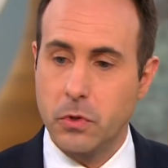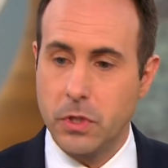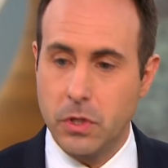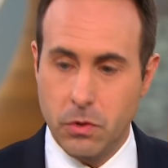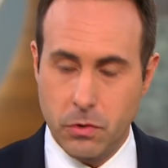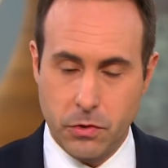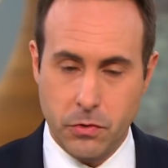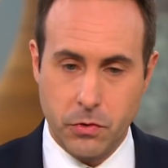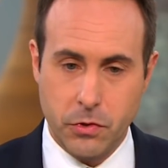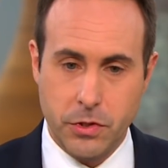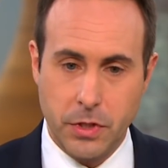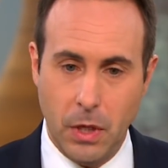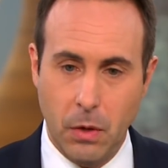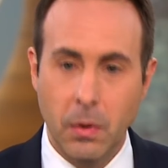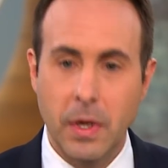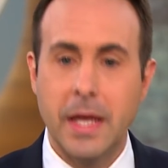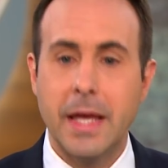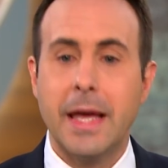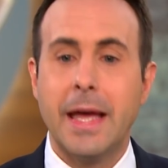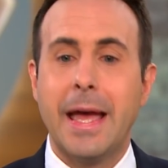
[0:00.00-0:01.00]
years or
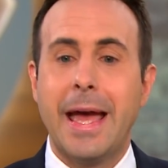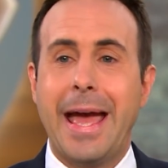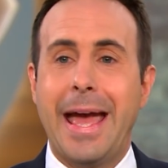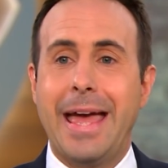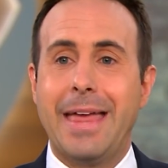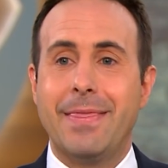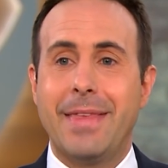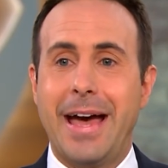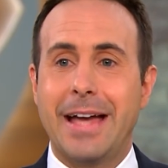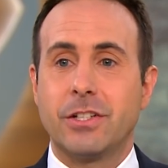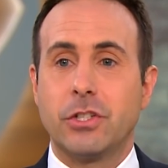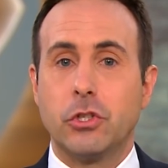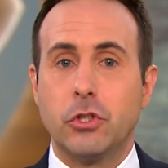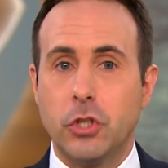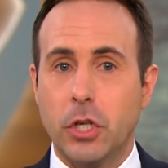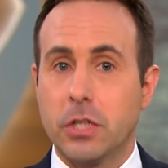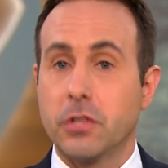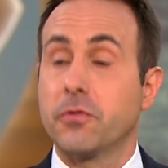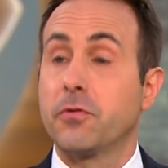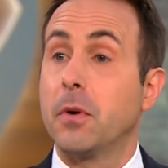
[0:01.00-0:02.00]
so. And that's
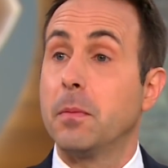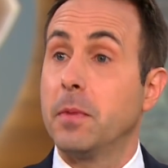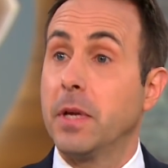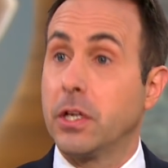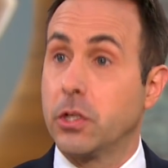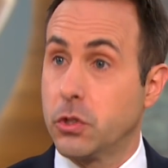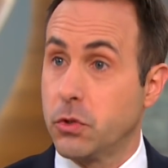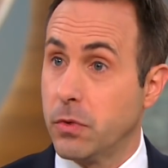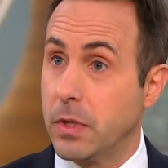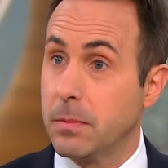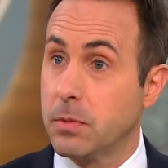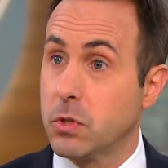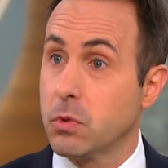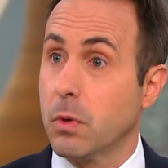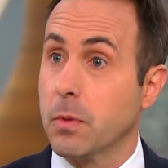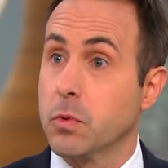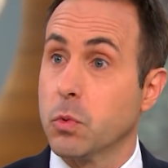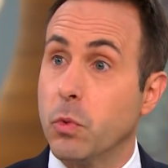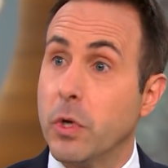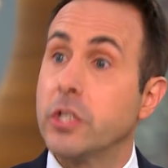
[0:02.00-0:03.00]
just from extreme
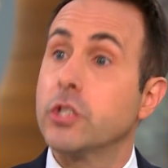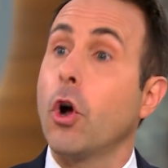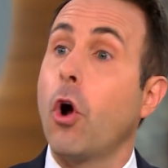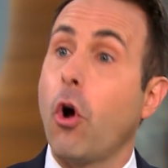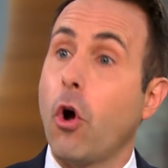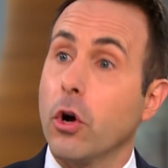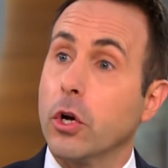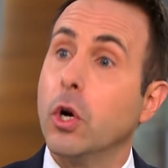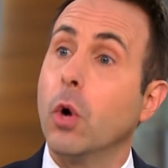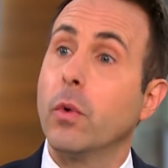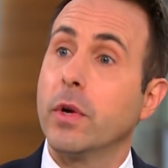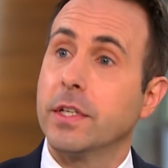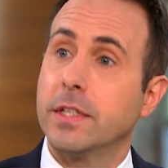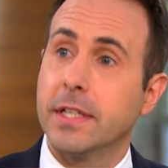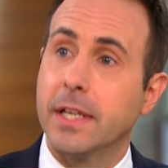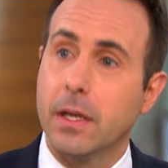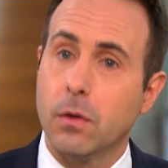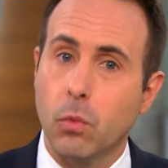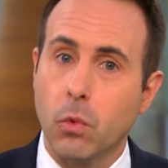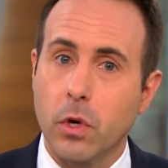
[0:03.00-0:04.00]
storms, which are going to
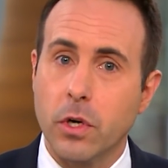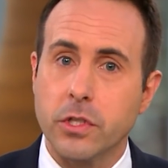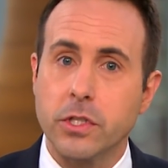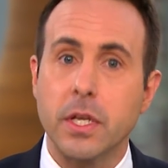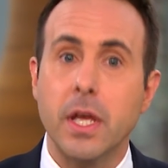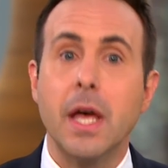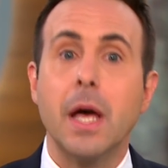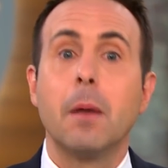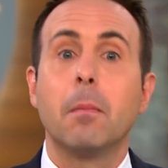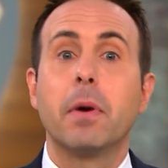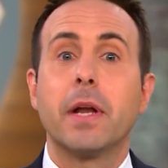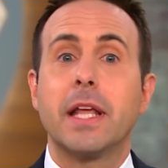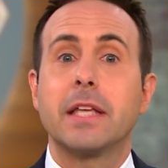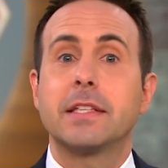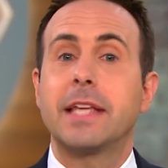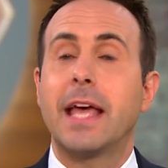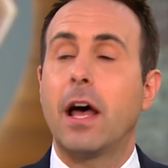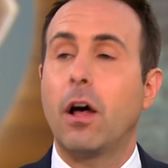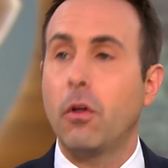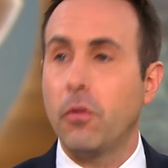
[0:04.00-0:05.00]
get worse. But
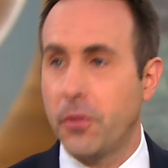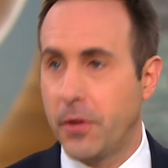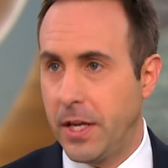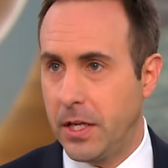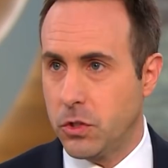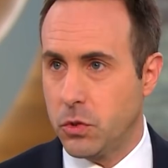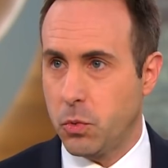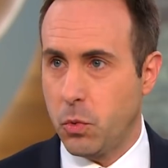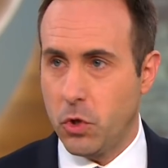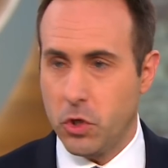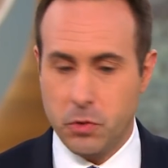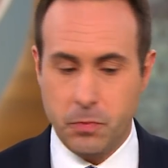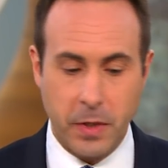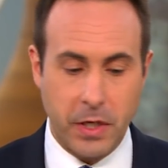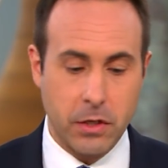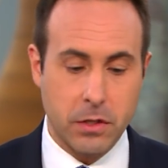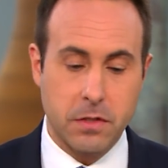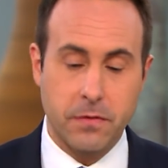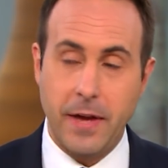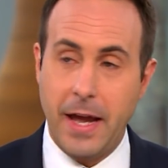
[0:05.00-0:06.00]
as health gets worse
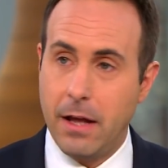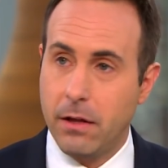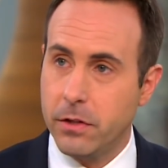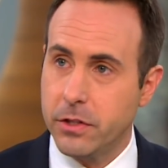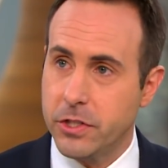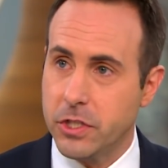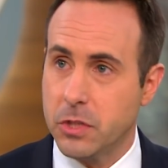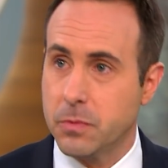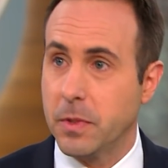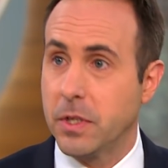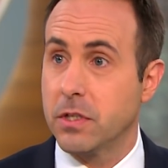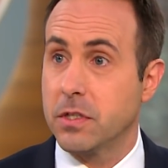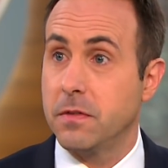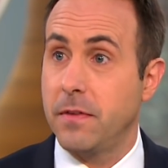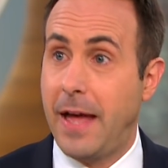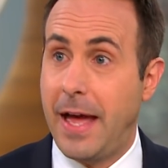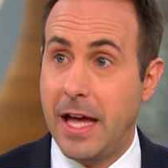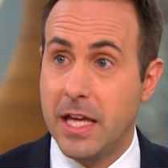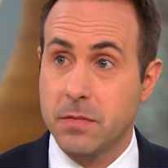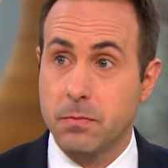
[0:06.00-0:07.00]
because of allergies, because of
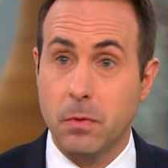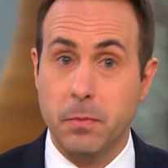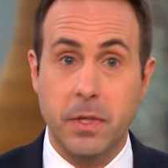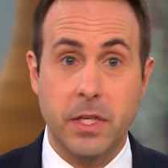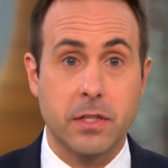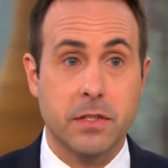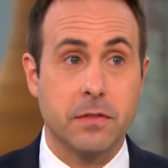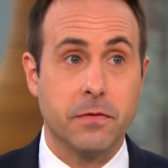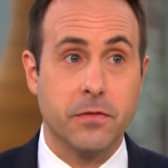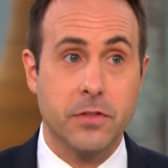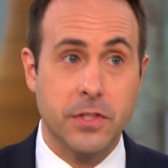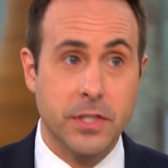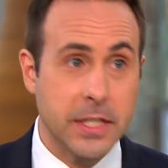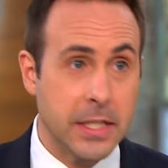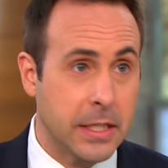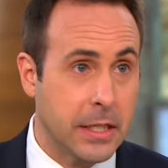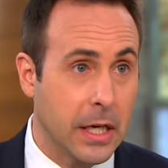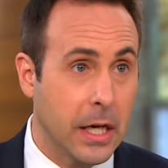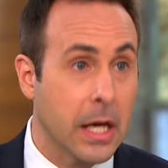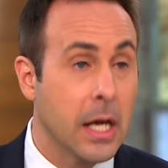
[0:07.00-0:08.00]
asthma, because of
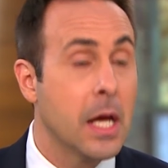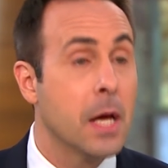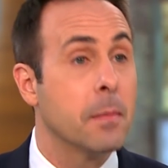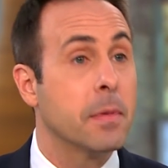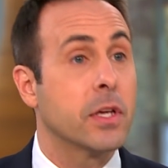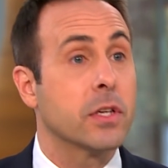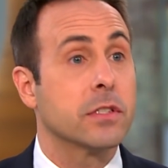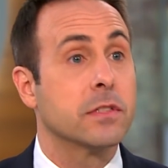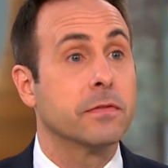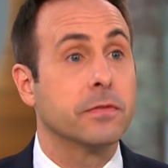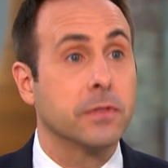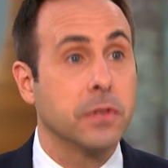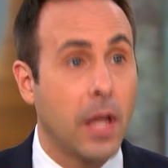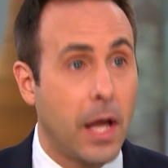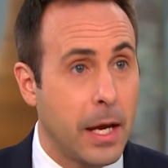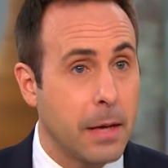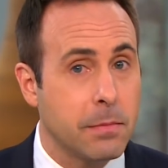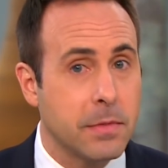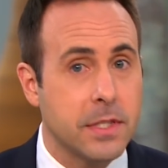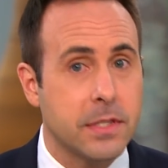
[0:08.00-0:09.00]
Zika, because of
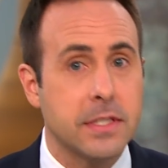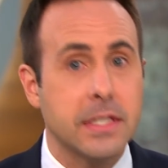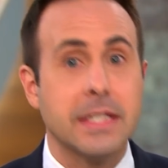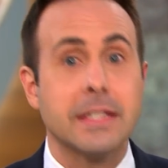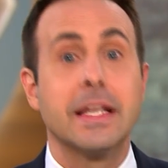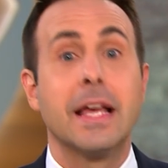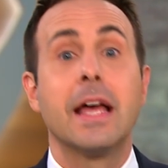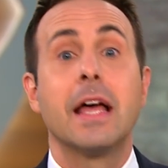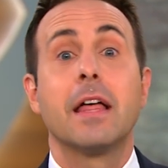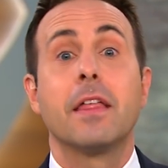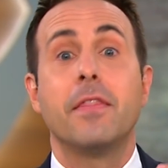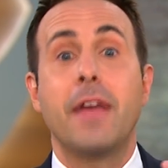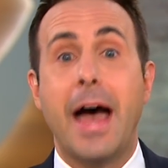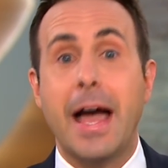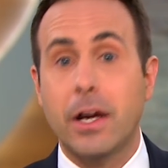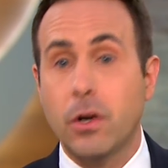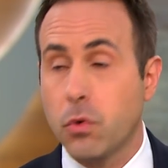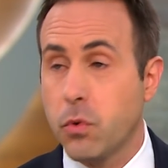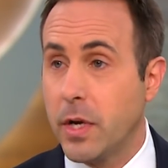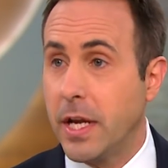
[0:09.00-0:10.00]
Lyme disease,
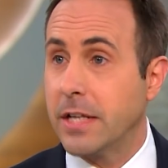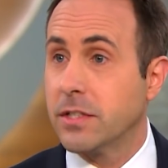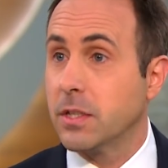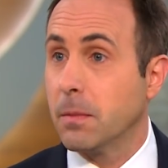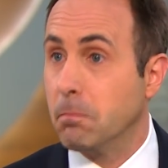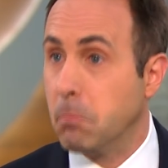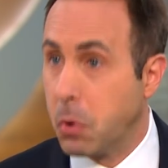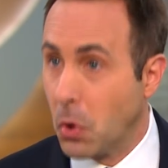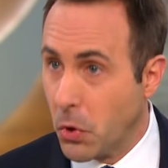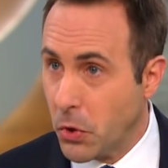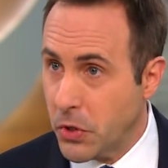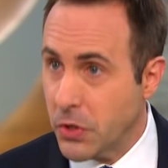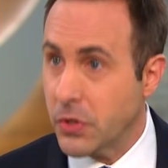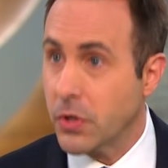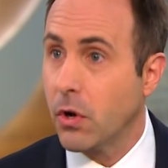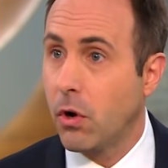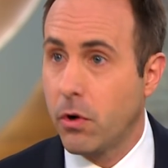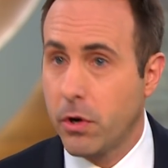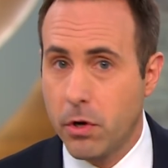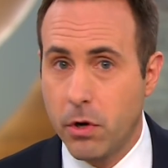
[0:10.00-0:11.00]
that creates a burden
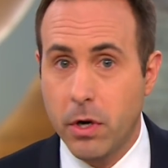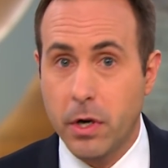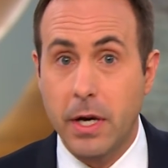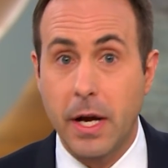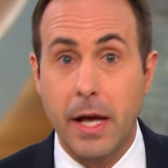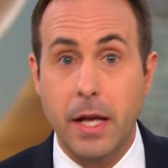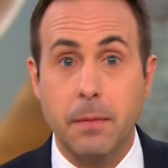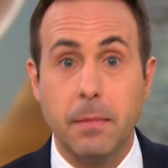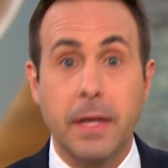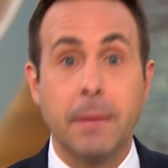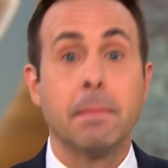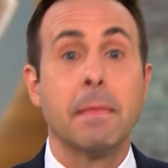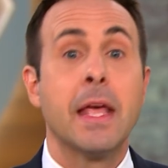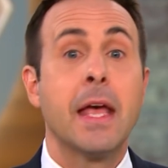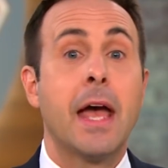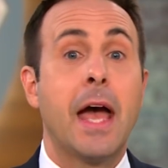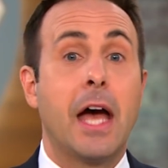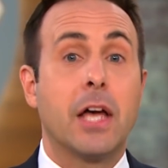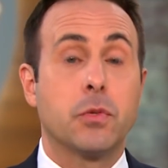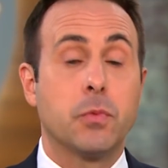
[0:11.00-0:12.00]
on our economy.
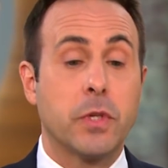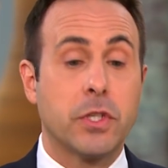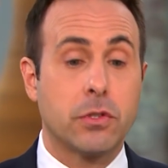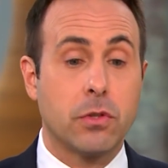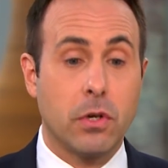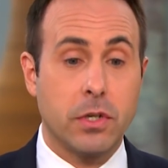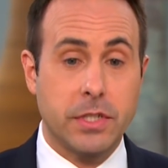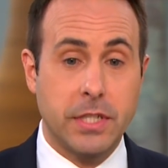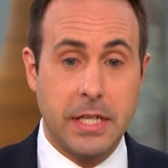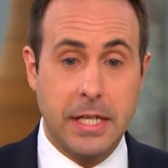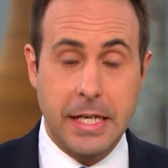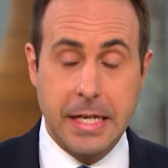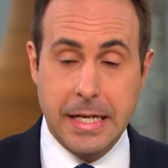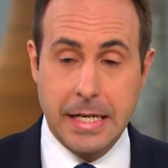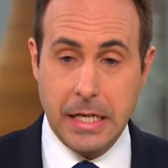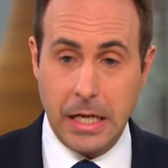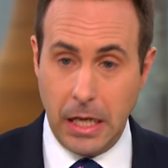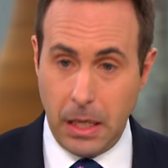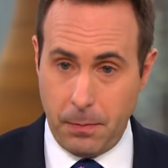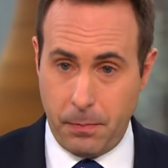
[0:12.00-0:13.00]
As we start to
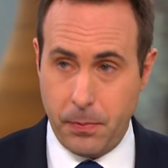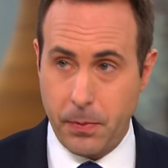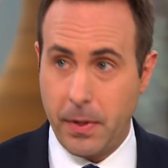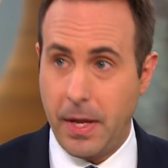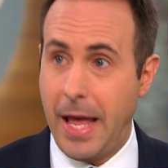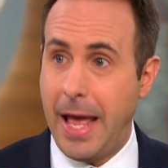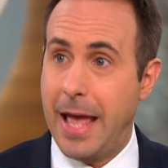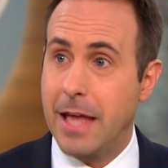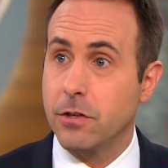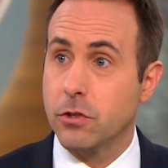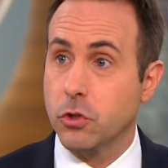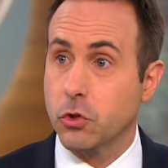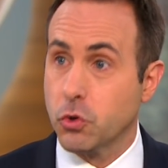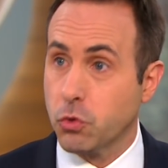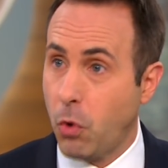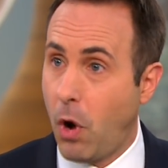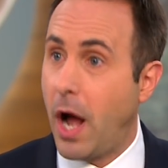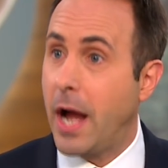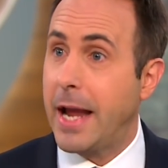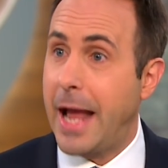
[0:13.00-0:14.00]
heat up and
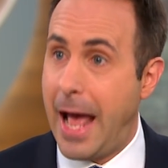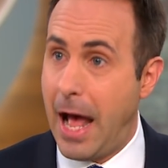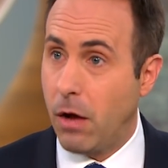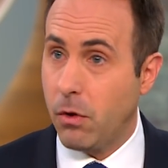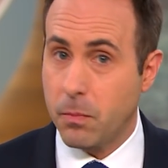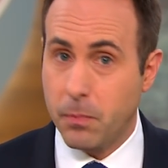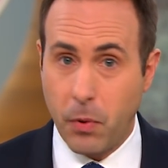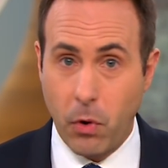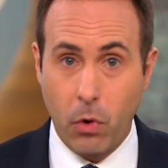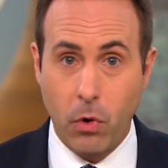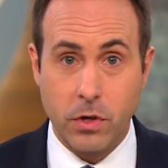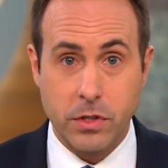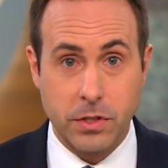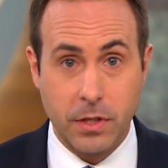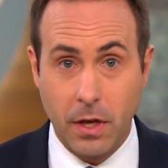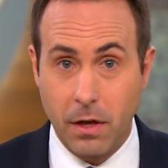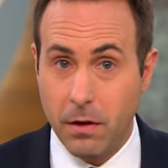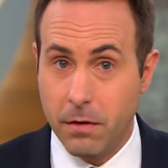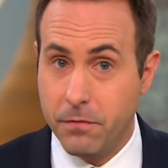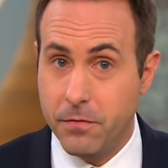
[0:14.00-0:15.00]
dry out parts
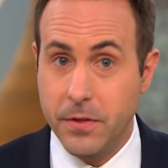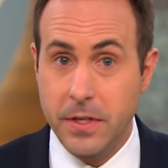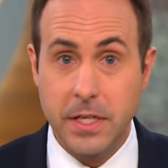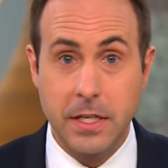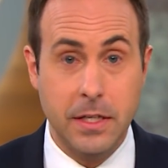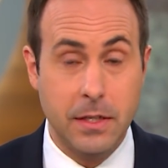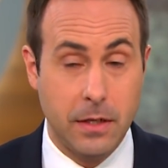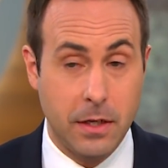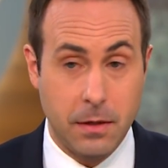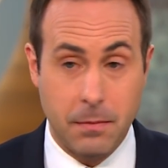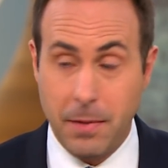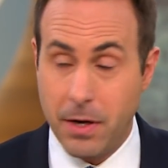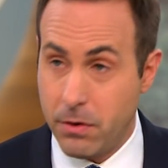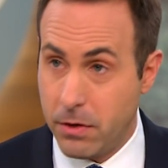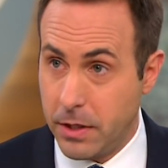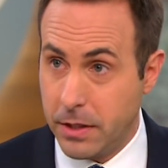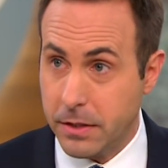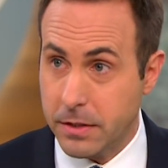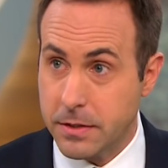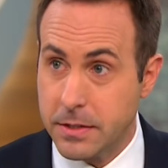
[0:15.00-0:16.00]
of the
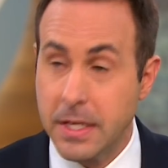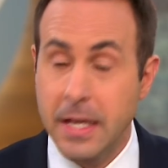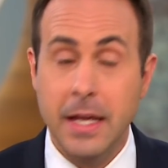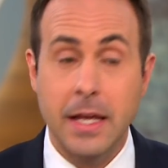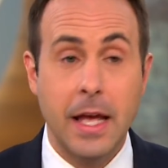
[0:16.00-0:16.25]
Americas,